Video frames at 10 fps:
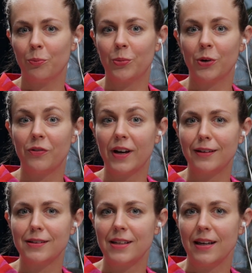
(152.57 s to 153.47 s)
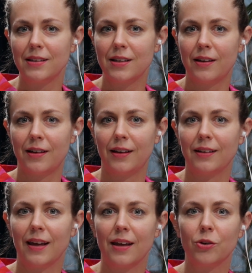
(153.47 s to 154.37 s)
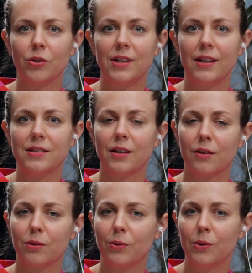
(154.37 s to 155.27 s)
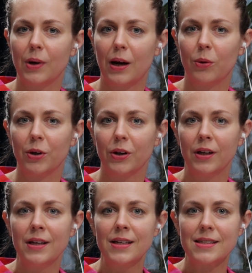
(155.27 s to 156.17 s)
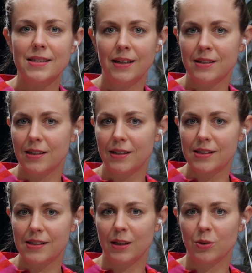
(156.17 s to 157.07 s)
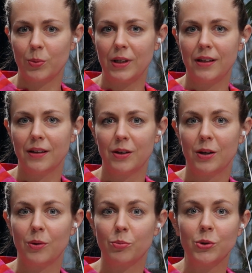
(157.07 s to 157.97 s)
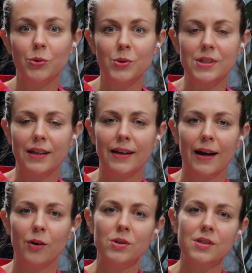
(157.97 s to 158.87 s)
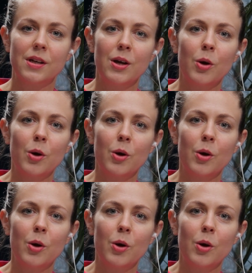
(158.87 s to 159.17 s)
provide data and gather data through our sensors that we produce in-house,